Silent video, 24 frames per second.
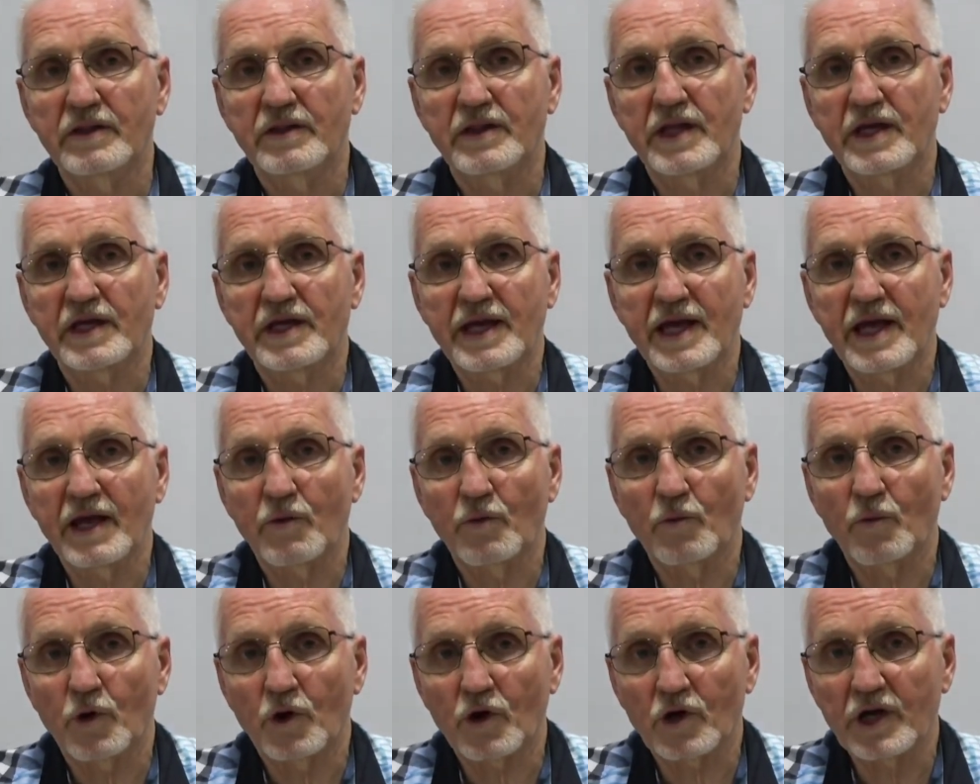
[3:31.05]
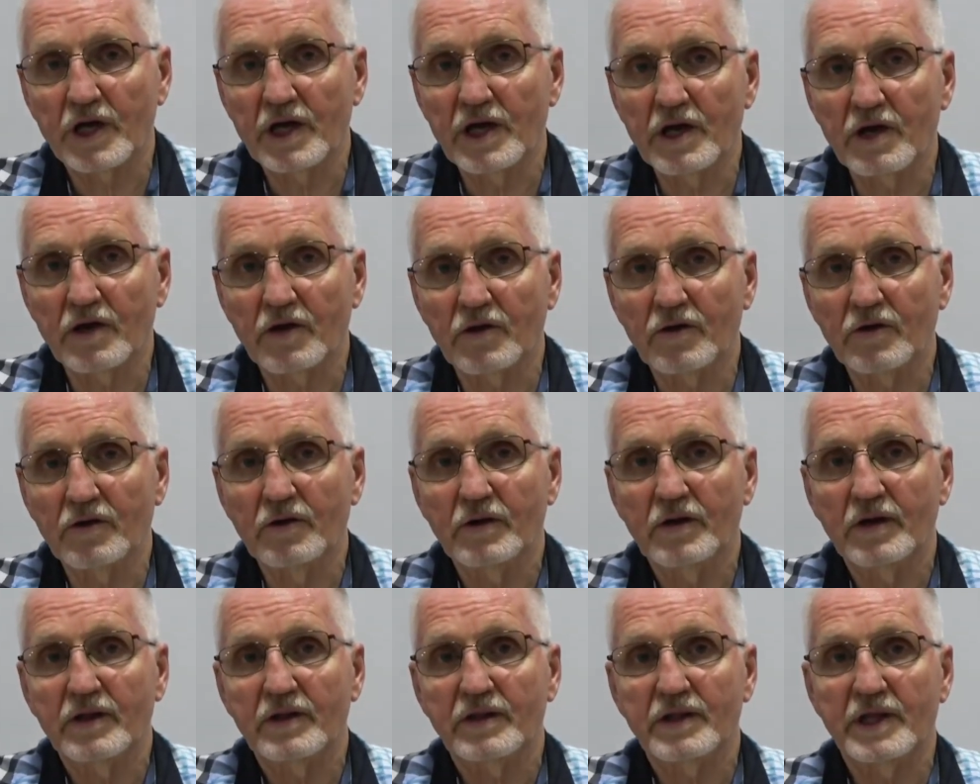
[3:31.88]
they can't work
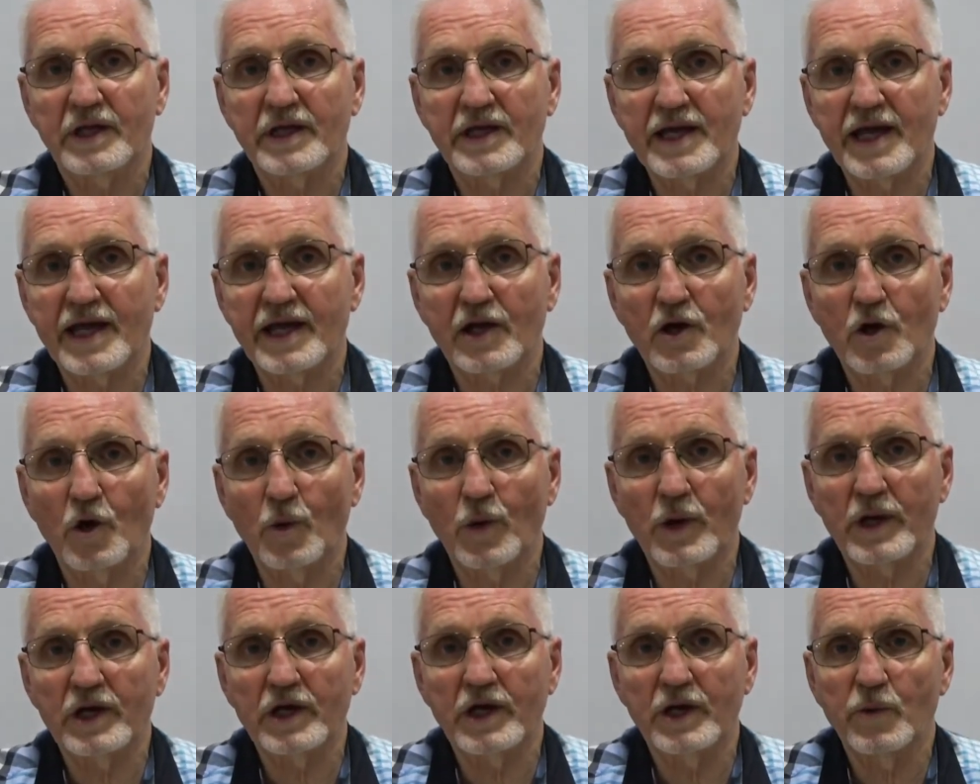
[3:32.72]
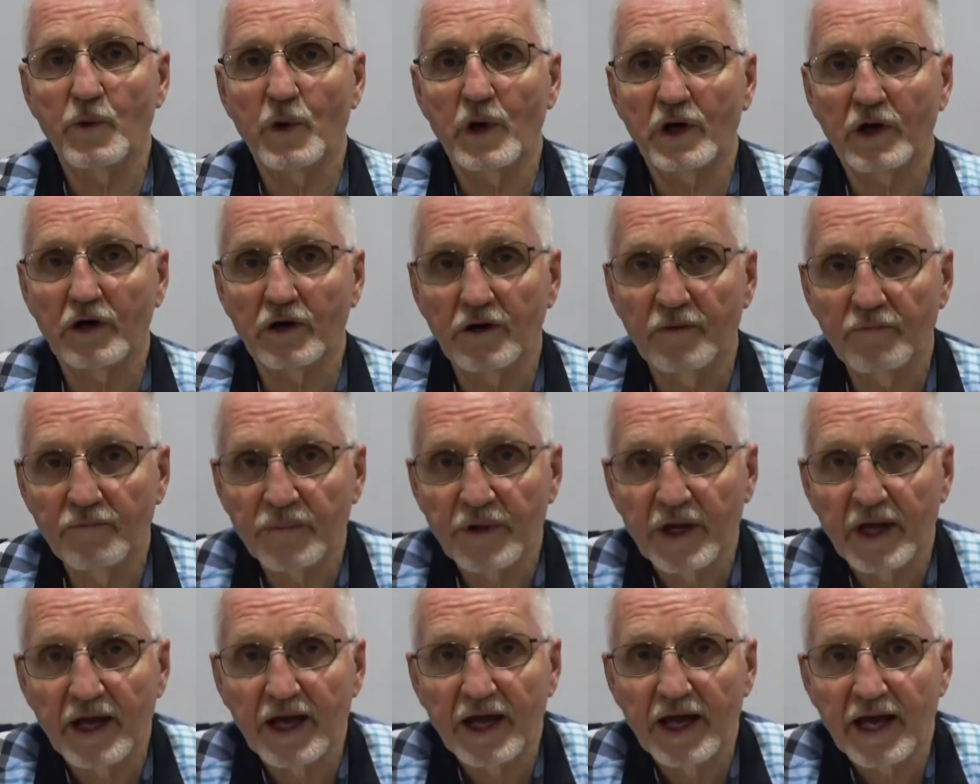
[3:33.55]
here, they can't go
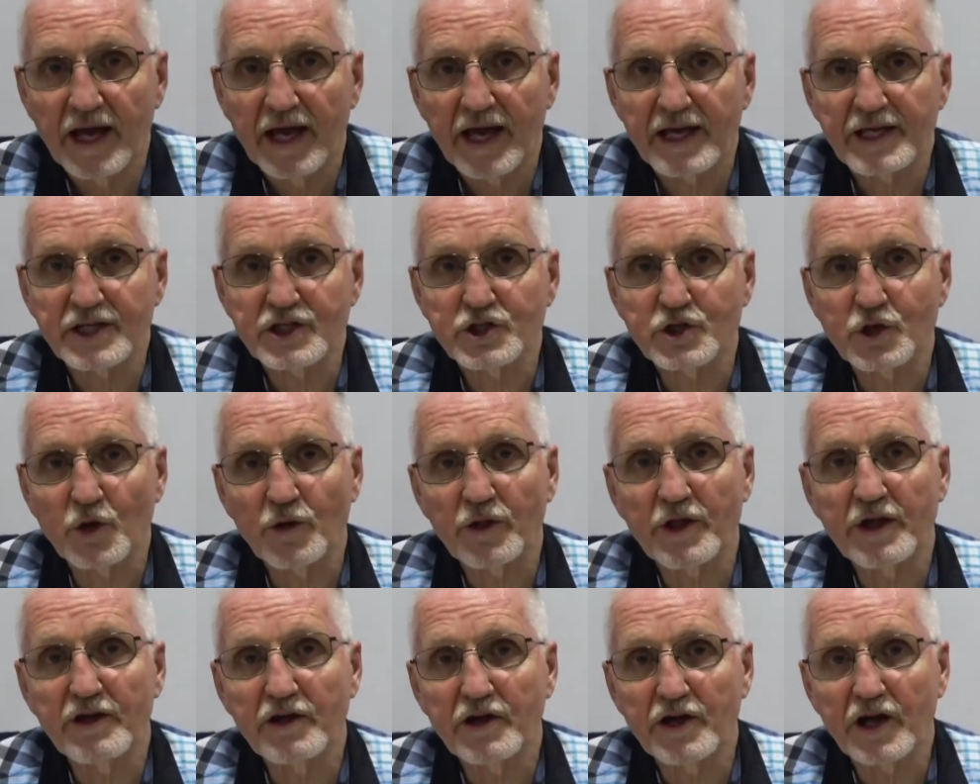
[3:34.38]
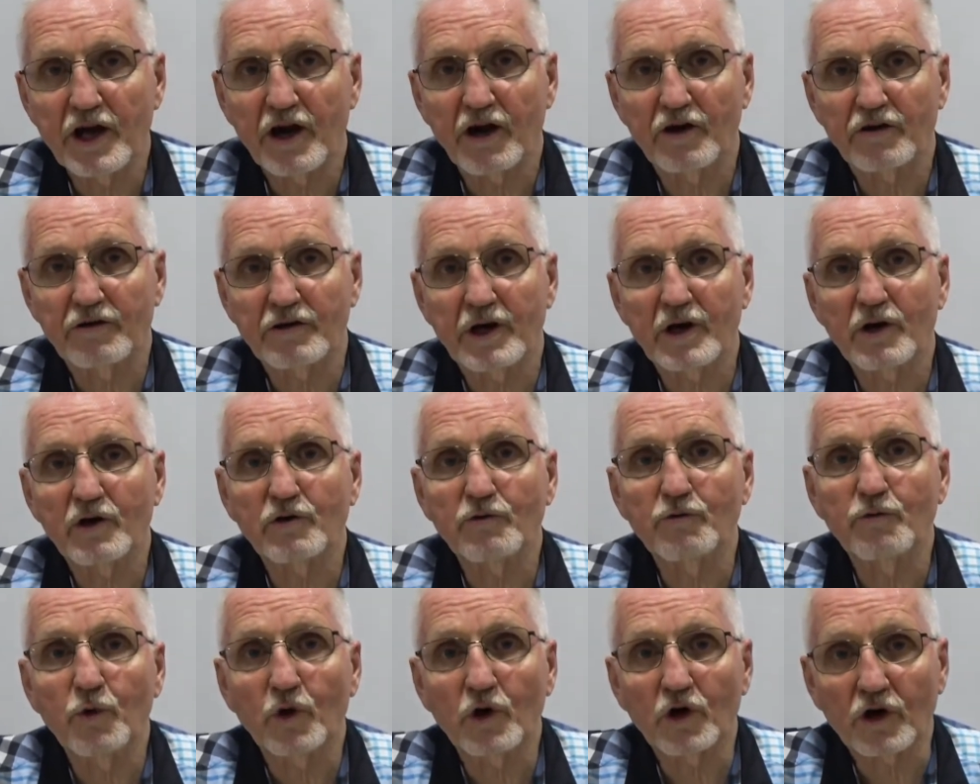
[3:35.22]
anywhere, and so they are out
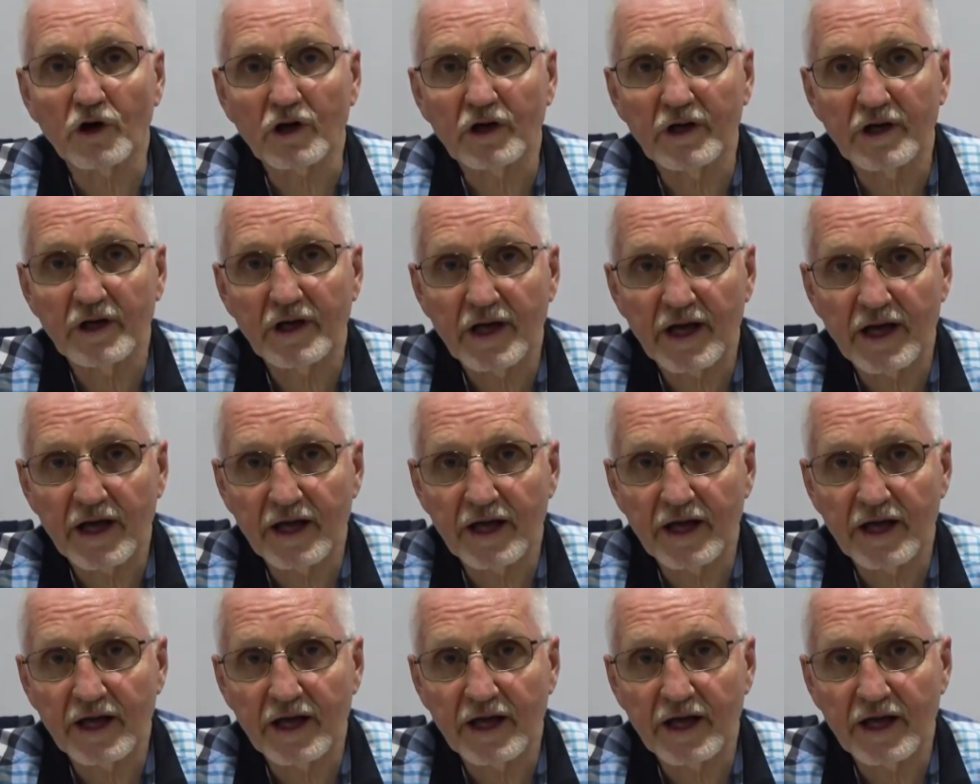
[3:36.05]
of work.